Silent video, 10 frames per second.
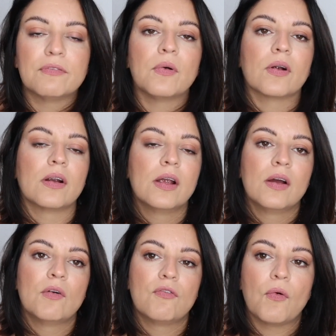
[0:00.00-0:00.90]
for
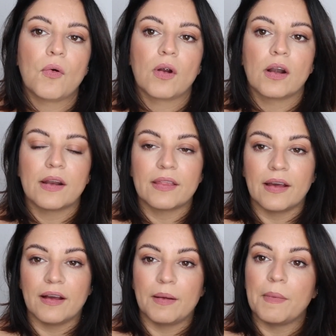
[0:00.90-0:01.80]

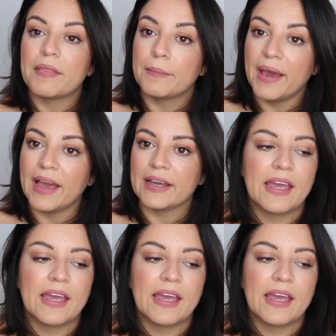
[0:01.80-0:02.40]
the bag.